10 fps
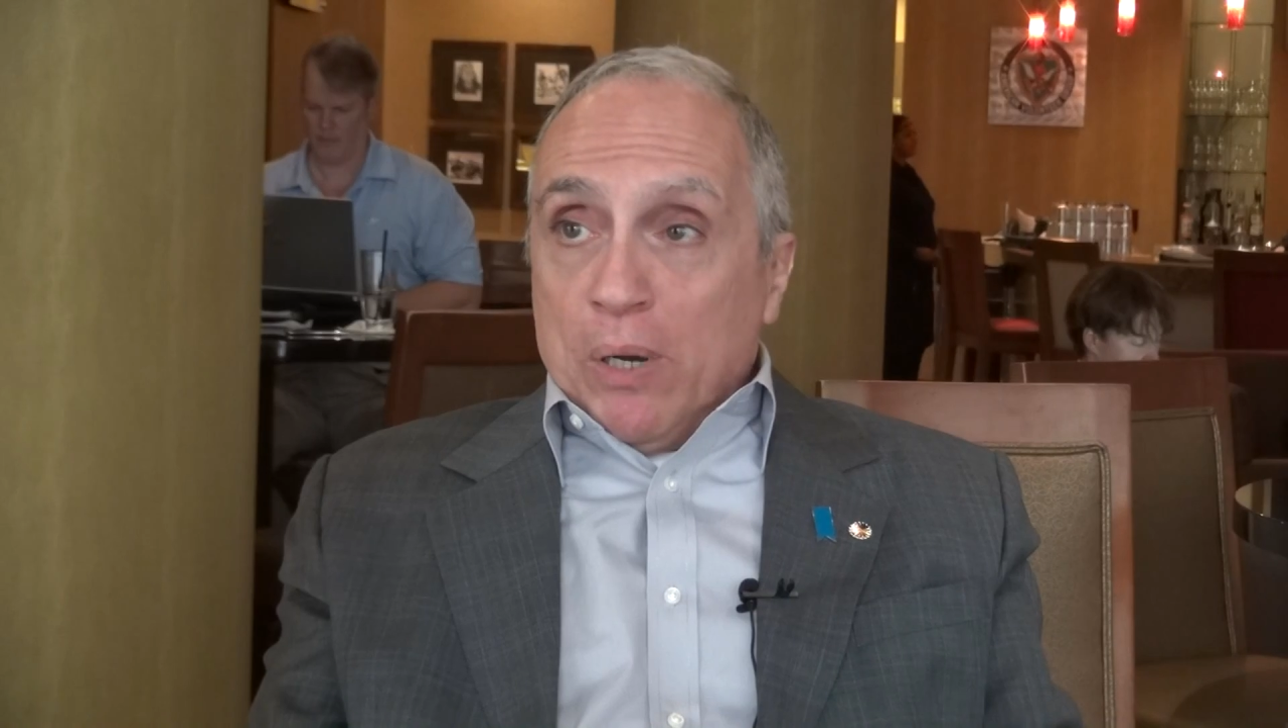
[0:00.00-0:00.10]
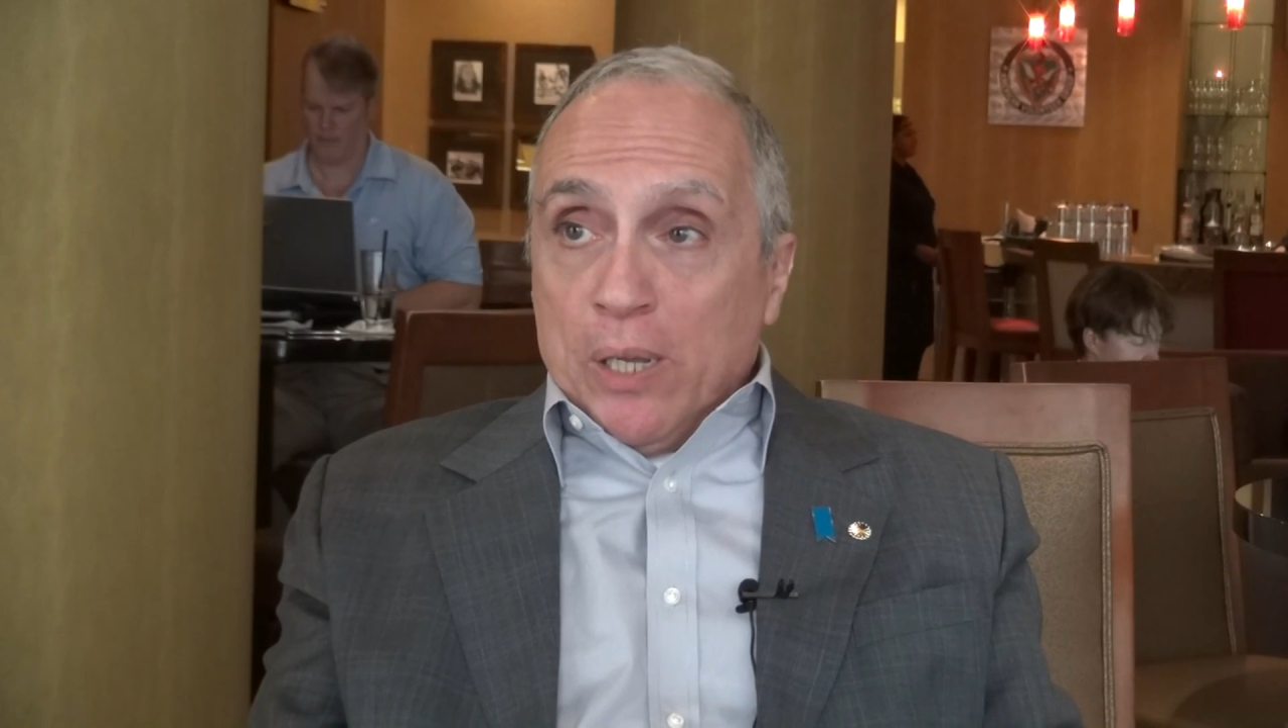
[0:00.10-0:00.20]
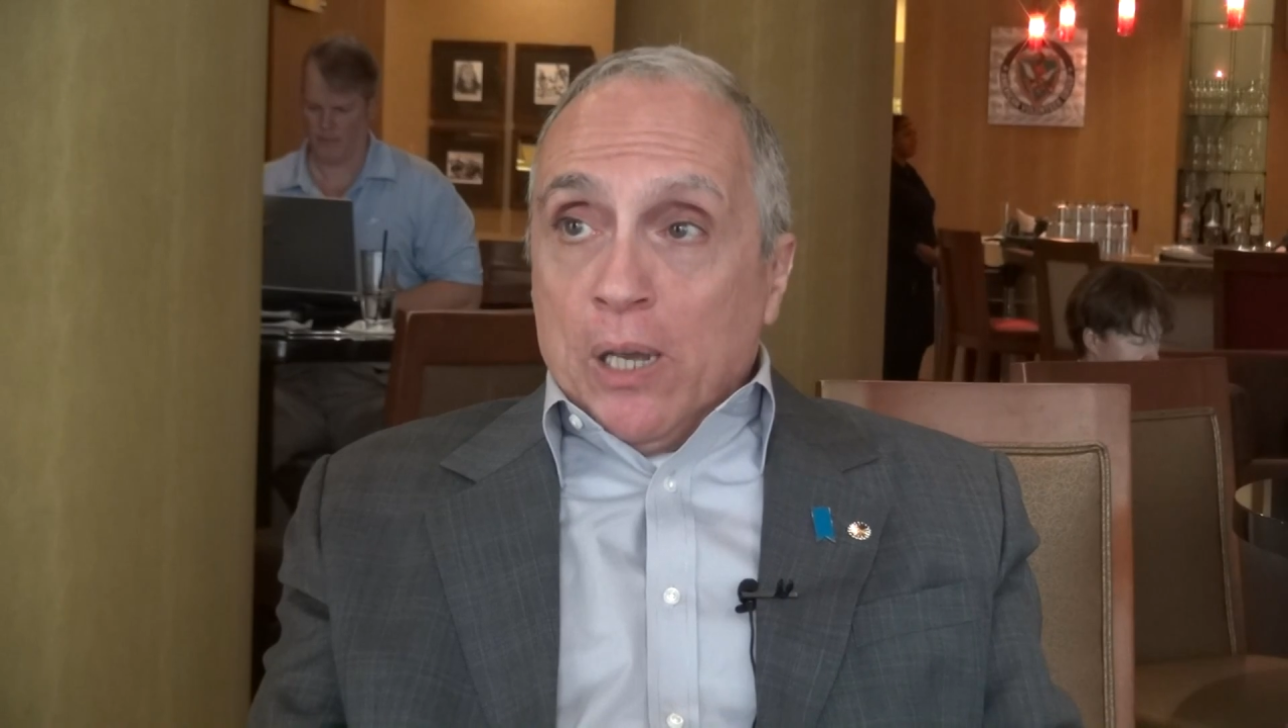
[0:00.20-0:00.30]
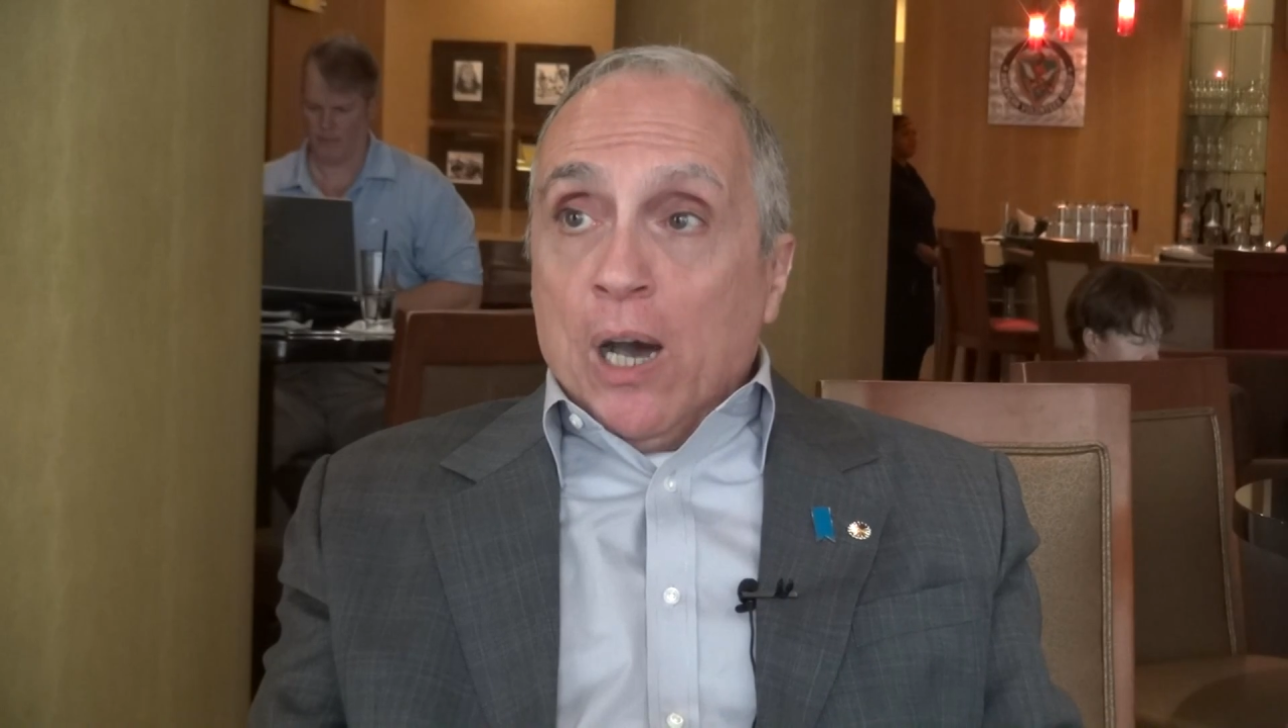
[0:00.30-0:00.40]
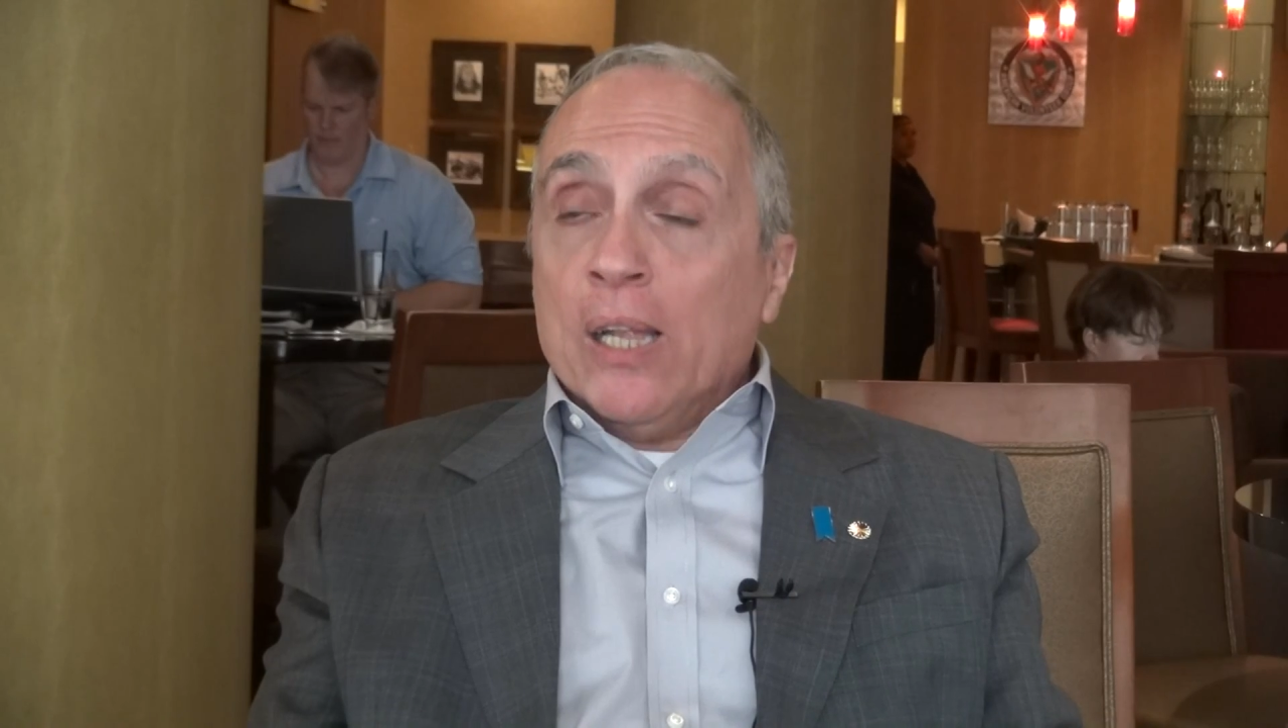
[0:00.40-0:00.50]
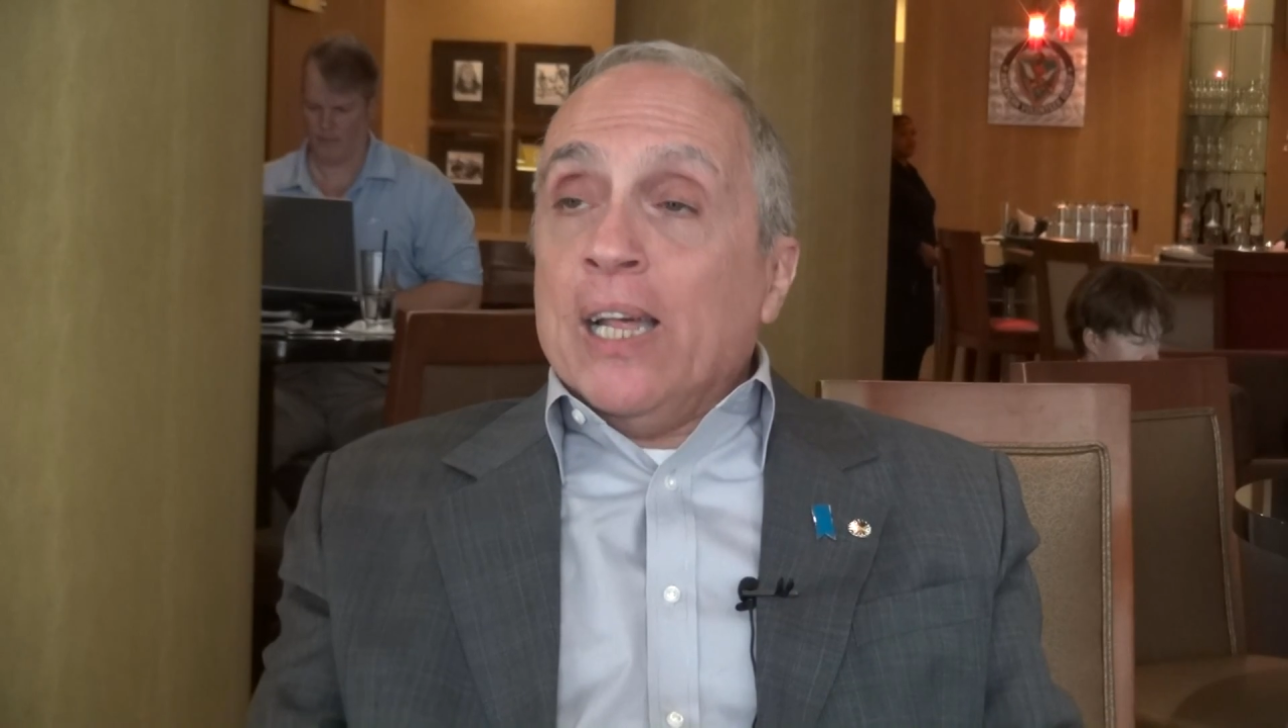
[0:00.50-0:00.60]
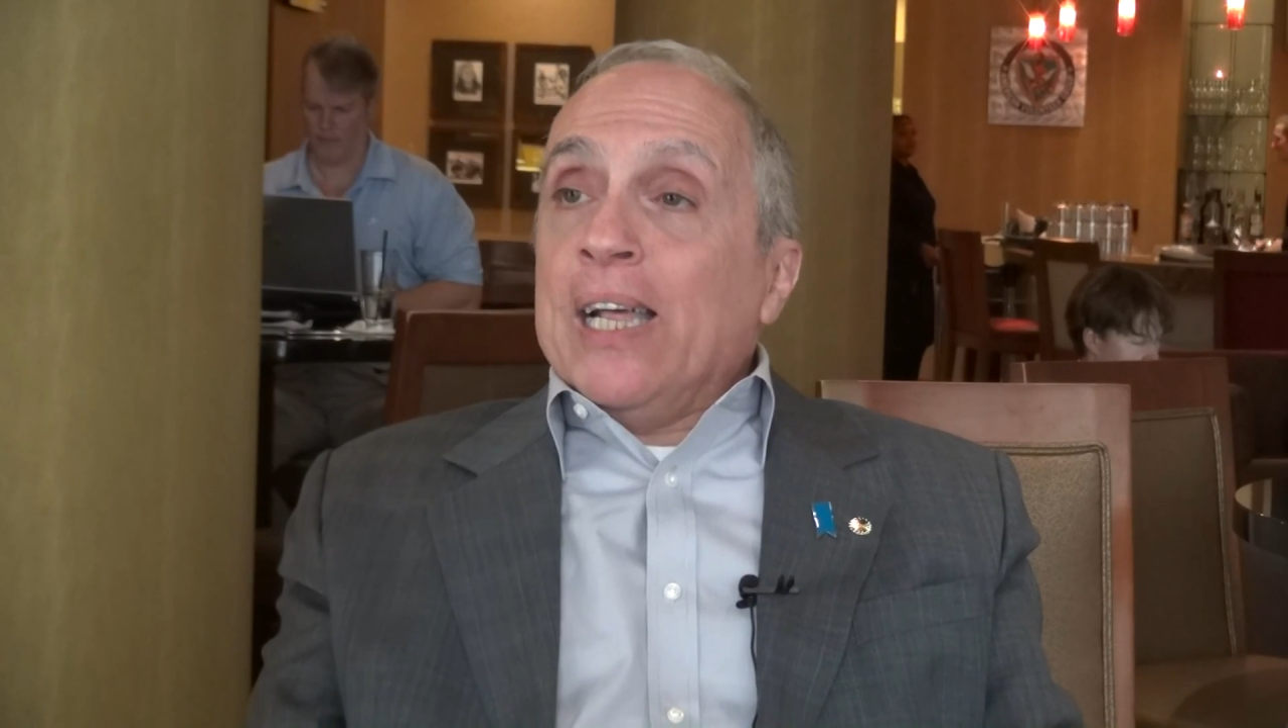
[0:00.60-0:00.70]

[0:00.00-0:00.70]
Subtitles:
money on.